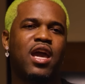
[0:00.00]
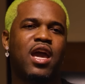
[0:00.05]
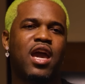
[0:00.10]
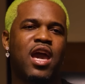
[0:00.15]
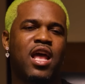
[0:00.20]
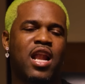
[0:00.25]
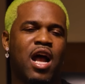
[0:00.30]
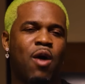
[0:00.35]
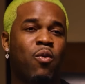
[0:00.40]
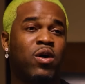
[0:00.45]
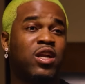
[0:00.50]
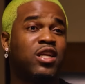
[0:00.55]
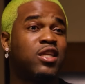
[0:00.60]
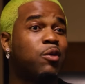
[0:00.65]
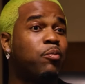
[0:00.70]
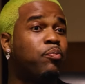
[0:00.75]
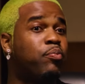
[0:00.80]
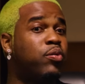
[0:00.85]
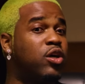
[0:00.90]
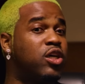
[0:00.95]
And I wanted
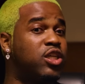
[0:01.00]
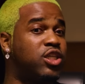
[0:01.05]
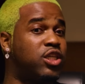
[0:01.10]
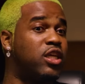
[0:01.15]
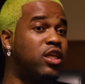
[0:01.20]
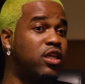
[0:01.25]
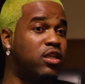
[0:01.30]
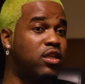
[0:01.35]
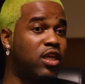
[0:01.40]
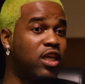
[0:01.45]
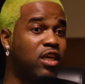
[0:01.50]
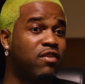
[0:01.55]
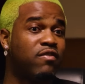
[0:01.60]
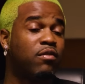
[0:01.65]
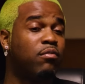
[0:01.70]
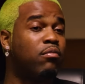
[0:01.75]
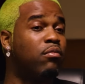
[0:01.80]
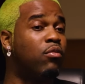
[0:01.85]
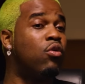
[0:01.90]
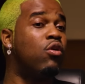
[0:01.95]
to push it
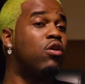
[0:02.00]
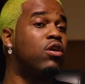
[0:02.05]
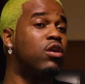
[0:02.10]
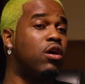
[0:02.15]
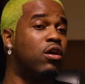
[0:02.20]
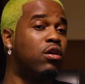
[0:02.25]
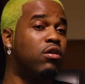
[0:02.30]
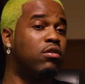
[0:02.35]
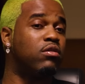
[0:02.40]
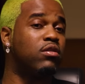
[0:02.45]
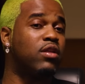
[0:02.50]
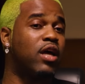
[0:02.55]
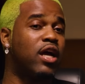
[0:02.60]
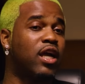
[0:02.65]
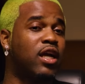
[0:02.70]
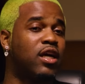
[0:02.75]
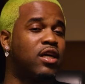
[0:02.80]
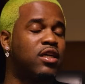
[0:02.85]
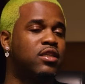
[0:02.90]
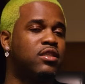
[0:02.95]
even more though, like,
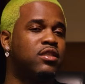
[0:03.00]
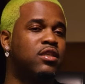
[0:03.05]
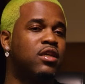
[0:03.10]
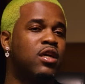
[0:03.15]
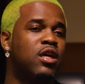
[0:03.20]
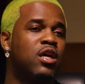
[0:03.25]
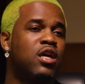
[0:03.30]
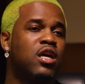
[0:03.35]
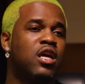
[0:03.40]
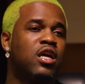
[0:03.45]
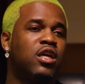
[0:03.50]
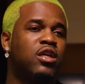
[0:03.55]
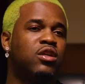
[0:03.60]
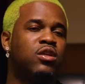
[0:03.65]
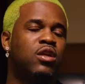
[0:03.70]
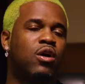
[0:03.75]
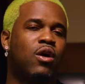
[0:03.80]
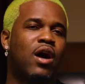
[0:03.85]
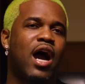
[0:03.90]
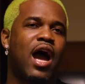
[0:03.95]
cause, you
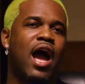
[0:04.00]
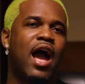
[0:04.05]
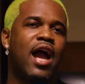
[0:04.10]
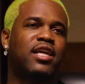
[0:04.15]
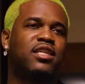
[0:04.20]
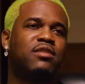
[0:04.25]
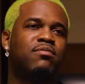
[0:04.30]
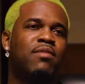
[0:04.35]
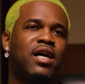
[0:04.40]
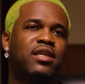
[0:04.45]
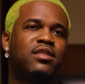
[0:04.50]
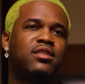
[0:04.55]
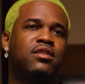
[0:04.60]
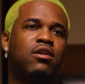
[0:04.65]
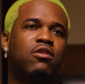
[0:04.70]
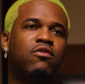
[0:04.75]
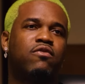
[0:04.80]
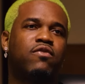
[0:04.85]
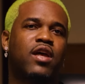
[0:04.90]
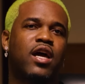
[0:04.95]
know, I asked
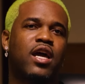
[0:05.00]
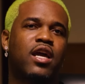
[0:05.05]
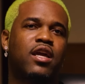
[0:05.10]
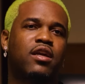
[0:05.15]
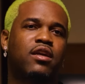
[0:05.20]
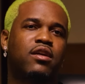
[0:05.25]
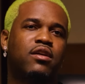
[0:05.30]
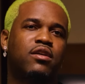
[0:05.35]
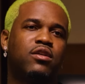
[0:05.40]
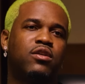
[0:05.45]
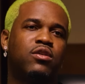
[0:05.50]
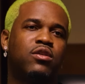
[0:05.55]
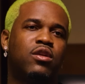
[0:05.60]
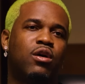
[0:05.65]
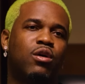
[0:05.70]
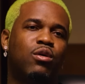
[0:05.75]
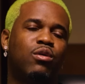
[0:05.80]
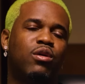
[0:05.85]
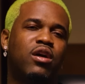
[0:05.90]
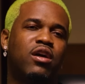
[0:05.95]
myself like, you
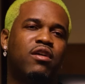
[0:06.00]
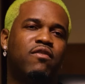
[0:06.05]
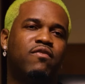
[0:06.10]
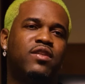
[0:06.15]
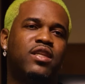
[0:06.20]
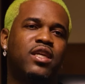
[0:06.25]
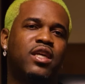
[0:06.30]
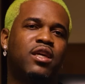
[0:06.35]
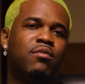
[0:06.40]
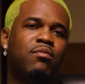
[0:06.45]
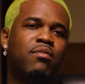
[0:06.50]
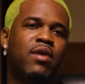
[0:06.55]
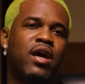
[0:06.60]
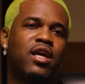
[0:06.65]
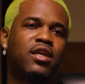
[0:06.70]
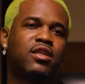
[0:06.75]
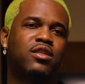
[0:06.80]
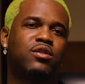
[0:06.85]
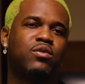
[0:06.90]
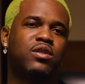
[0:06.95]
know, if
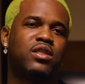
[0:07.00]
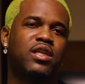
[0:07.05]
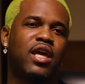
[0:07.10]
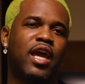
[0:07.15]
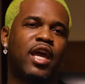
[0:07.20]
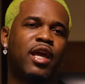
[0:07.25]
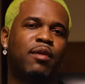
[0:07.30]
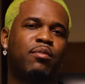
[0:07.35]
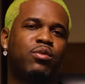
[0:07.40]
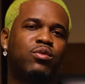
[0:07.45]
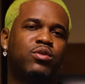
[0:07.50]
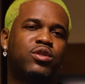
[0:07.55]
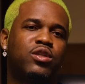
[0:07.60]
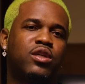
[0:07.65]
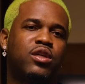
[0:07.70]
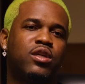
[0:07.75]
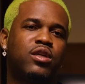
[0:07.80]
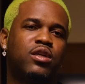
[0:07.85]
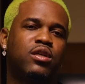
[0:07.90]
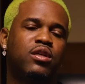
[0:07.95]
DMX was able
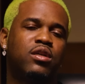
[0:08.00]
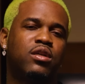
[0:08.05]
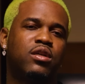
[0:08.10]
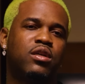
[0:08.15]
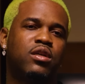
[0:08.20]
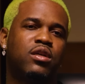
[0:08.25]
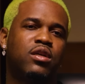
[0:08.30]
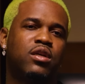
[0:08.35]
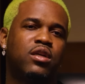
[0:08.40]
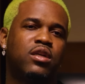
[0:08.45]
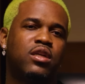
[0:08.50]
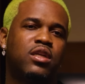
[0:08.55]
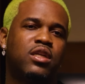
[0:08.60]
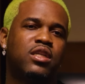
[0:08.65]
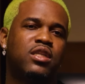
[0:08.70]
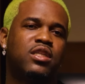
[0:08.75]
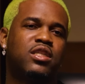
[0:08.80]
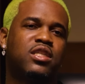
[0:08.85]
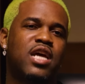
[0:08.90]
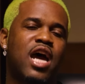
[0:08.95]
to
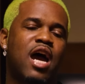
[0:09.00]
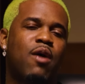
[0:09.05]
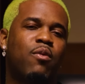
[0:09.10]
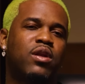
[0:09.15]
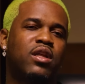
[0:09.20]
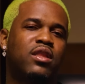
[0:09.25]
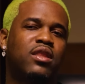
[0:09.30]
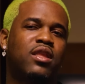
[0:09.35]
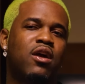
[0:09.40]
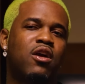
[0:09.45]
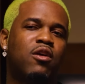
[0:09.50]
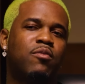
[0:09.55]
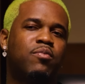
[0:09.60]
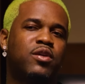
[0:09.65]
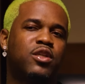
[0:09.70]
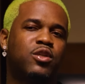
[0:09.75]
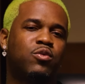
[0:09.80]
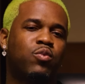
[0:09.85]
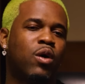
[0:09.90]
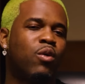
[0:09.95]
chat with a
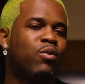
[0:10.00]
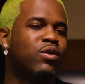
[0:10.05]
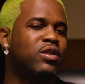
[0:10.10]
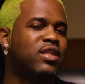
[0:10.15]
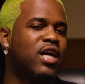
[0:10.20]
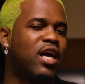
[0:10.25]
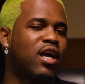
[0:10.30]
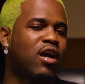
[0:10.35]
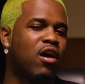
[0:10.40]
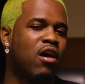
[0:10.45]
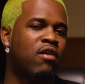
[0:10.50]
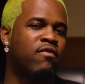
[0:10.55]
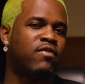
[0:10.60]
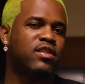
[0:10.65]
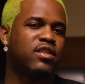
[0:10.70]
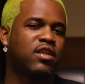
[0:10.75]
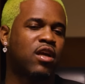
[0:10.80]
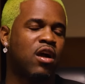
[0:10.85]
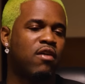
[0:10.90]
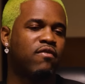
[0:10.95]
therapist, what was that
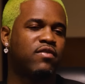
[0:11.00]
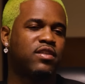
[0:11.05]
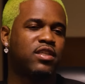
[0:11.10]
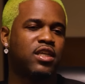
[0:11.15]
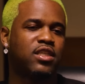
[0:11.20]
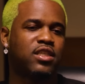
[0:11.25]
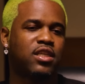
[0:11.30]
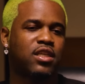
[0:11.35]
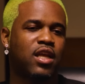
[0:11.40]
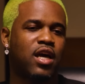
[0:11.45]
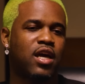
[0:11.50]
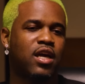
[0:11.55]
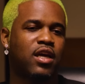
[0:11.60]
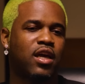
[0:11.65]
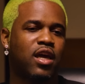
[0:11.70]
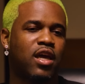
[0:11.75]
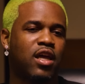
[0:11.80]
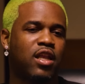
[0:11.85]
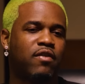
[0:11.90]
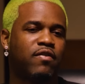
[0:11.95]
conversation like?
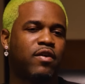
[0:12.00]
And if